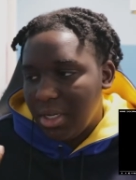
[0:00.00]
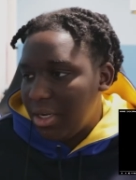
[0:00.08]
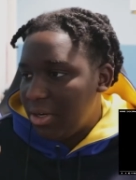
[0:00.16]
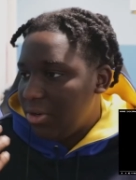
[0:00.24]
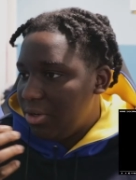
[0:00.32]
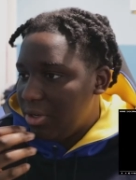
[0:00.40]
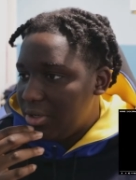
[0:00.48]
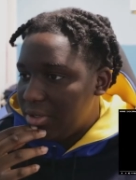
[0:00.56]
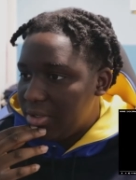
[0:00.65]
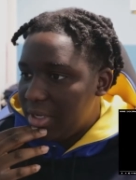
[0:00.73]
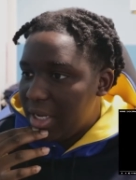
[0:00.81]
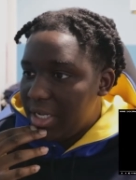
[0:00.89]
I don't know.
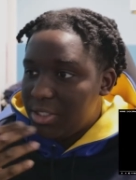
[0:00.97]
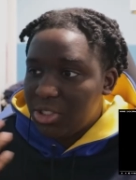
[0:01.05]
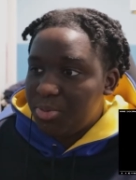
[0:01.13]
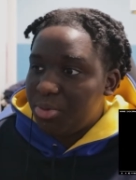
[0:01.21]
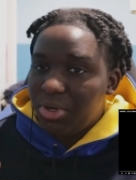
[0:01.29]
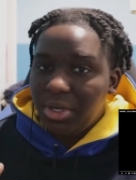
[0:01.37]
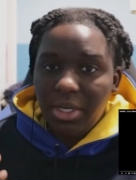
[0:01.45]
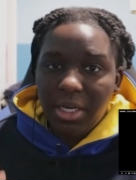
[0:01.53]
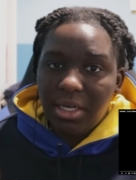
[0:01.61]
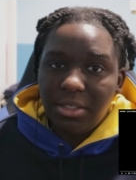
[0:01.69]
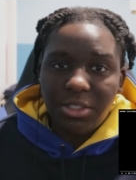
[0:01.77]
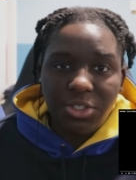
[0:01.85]
At this point,
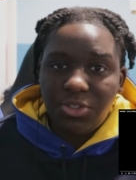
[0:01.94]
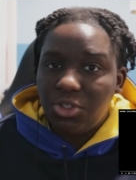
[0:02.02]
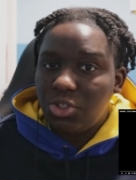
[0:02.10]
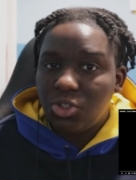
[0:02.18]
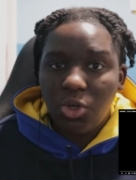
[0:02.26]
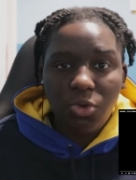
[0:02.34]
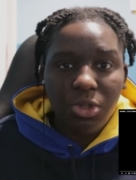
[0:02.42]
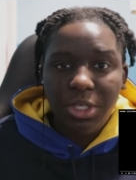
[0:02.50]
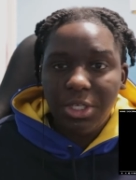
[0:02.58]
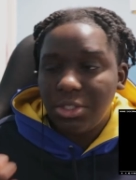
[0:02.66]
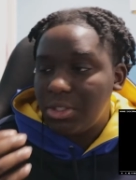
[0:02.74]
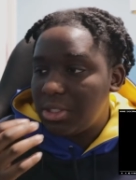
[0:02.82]
it's
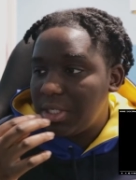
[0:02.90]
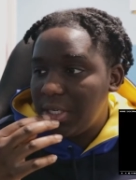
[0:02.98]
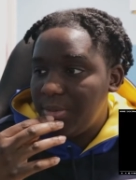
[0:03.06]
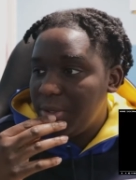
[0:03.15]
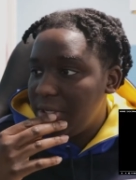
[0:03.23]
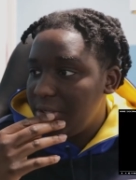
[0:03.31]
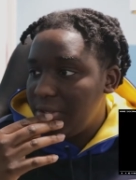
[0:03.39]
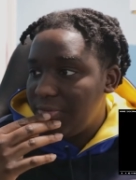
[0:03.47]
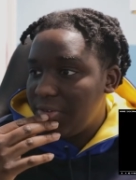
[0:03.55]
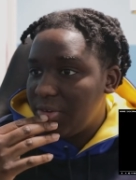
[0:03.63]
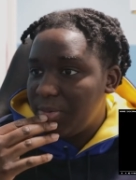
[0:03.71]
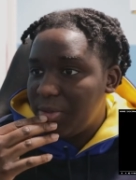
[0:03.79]
solely entertainment. You
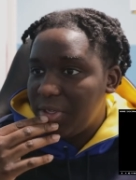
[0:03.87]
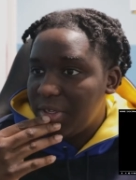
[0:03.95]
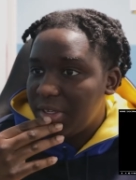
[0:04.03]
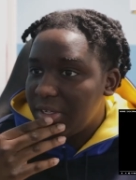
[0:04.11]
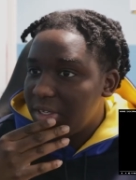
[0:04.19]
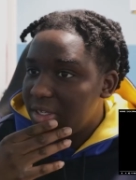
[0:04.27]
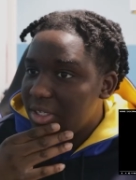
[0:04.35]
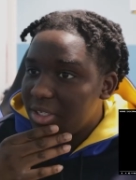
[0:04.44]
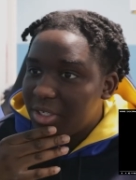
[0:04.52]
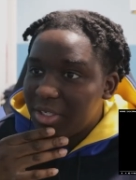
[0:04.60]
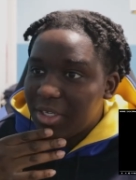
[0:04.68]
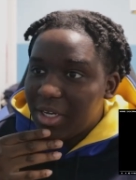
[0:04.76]
feel me?
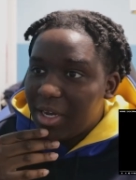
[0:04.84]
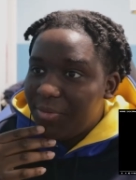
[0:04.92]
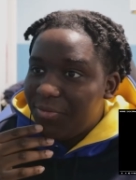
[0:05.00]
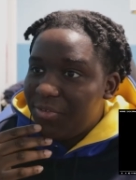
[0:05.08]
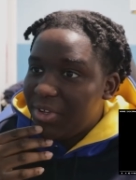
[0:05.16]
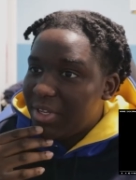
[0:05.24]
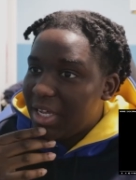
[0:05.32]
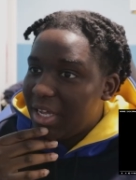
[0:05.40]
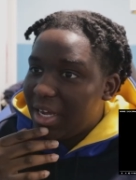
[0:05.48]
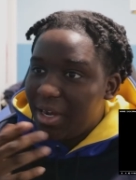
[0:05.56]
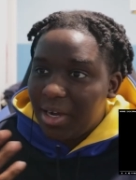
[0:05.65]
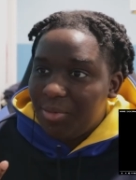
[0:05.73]

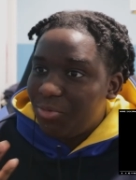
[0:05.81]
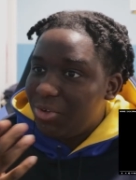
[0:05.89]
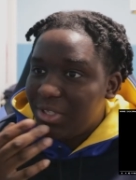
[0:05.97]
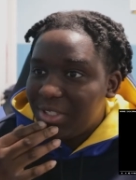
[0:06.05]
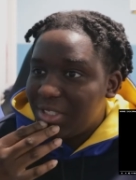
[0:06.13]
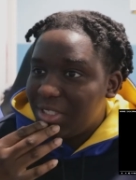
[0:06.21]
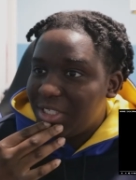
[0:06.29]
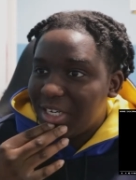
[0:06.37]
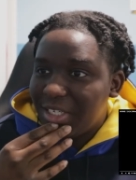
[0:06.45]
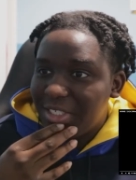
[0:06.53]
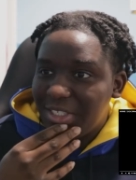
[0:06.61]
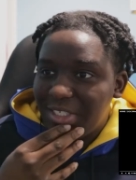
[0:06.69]
I'm willing to check
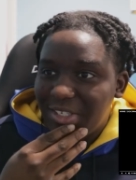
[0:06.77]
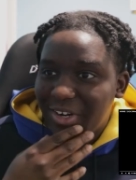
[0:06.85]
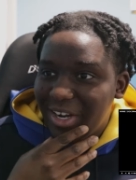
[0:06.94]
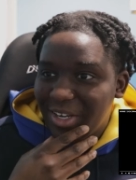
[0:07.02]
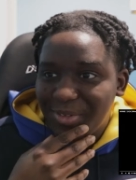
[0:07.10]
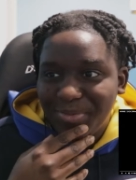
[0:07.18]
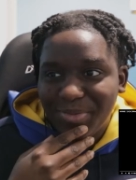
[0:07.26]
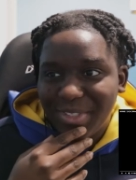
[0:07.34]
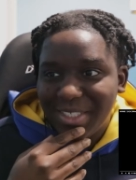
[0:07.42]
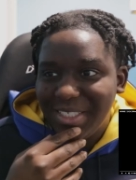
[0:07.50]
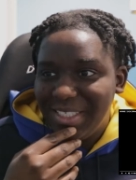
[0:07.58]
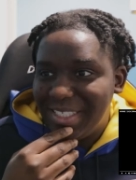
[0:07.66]
out this track,
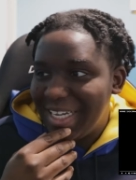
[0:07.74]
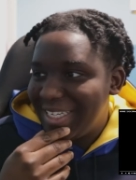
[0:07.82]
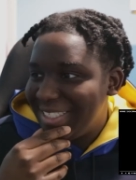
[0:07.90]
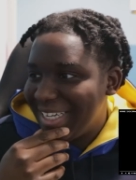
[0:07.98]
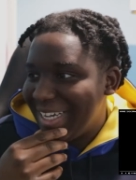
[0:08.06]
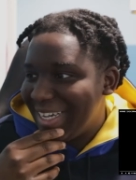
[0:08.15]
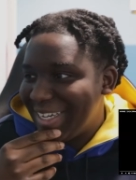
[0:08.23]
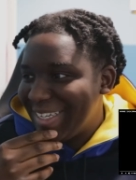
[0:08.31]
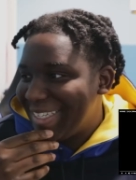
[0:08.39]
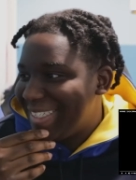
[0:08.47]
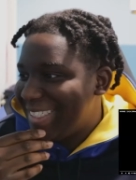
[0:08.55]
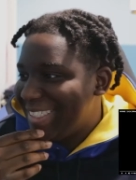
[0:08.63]
Zaza.